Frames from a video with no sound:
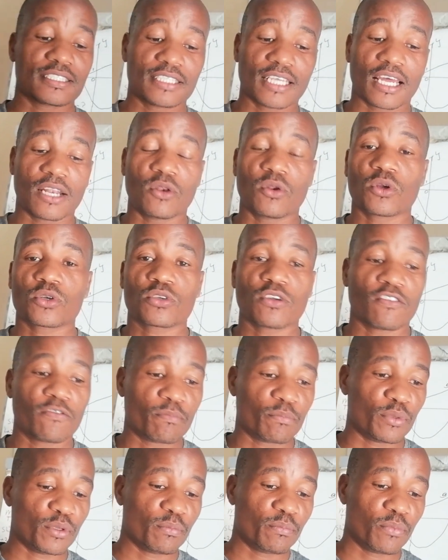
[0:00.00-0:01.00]
There are a lot
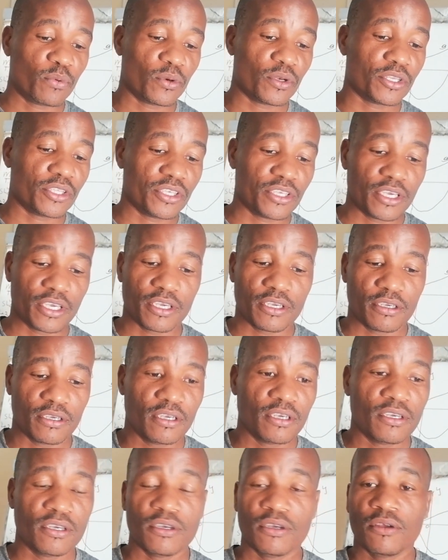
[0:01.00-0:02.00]
of people here
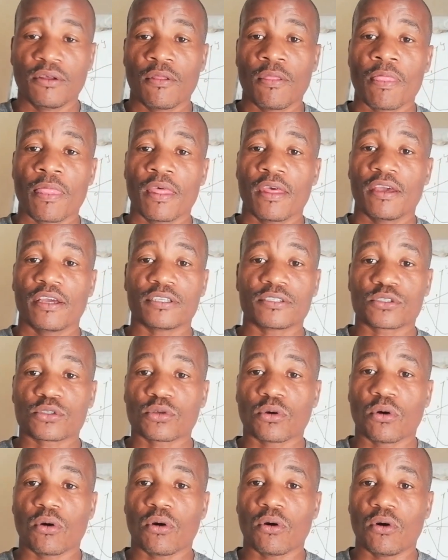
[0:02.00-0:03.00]
and
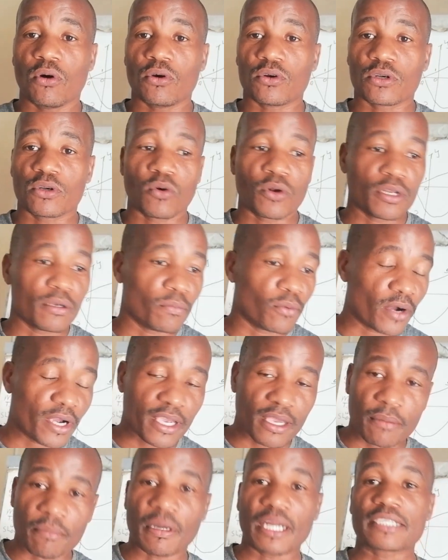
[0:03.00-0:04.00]
so on.
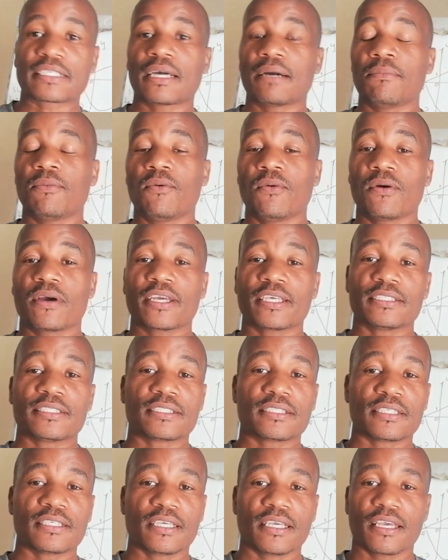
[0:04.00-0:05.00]
Oleboge Mataboge
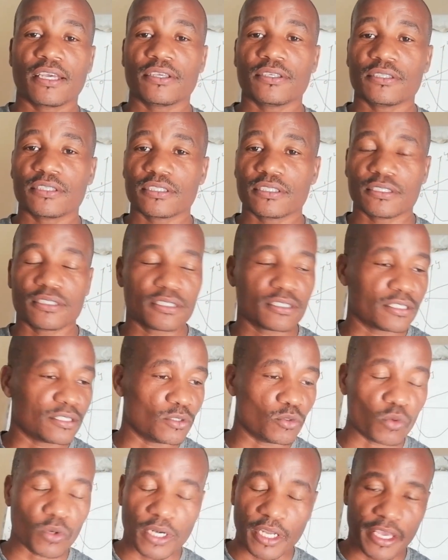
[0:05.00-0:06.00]
is here,
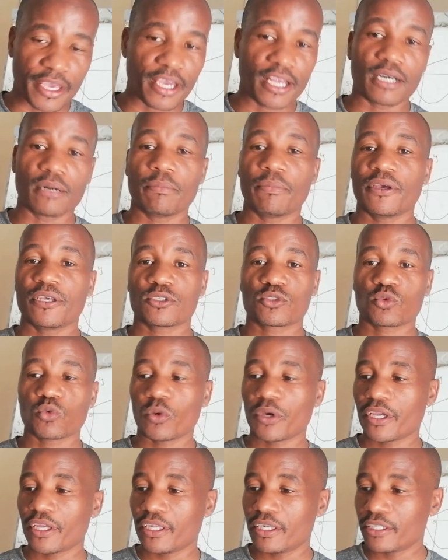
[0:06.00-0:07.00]
he will help as
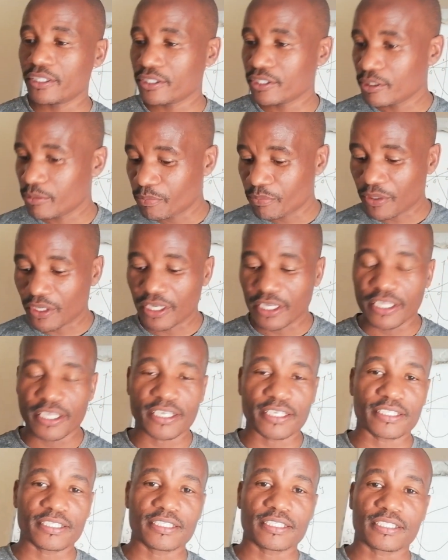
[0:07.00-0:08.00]
well.
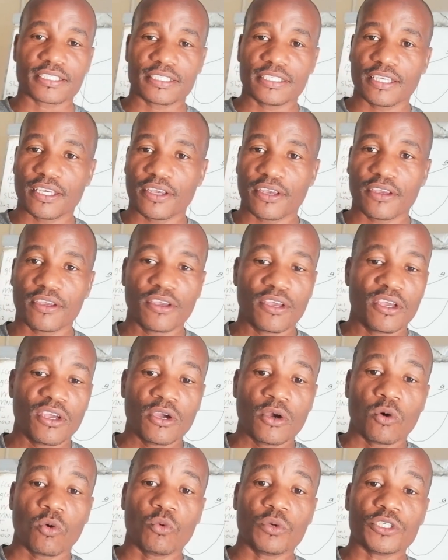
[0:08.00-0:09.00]
Ipeling is here.
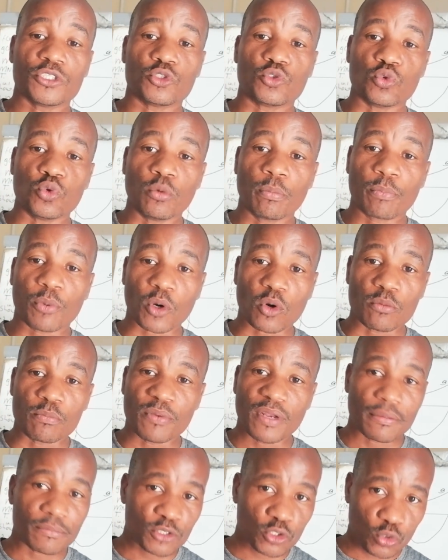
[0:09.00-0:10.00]
We do
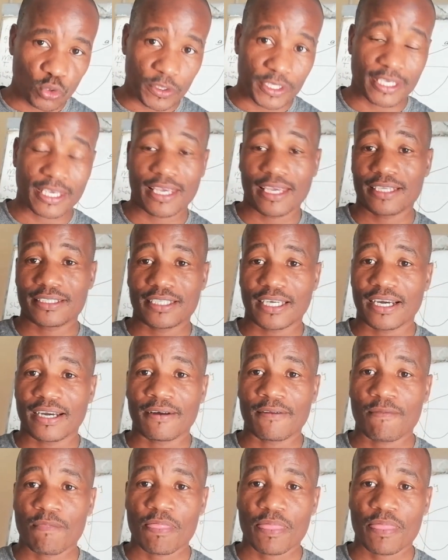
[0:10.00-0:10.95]
problems together.